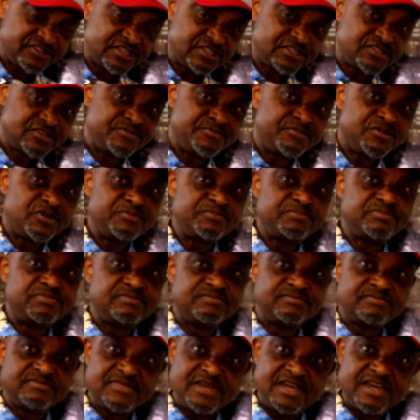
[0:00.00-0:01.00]
us a thumb up,
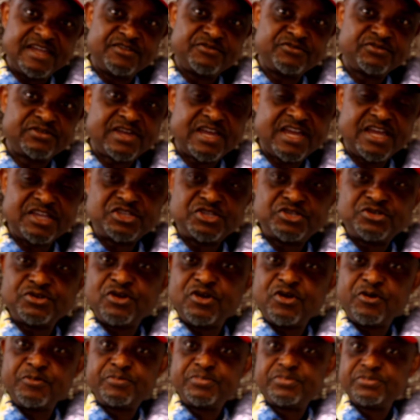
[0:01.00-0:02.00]
and I will catch
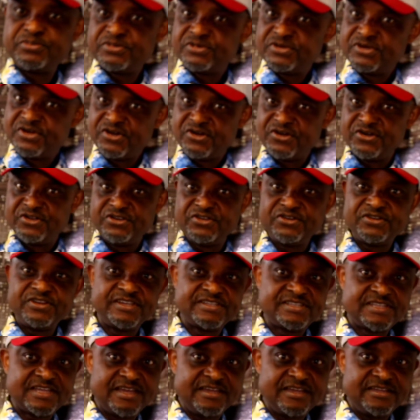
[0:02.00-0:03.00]
you up on the
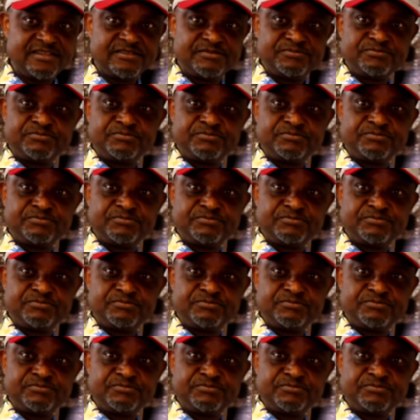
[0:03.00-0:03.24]
other side.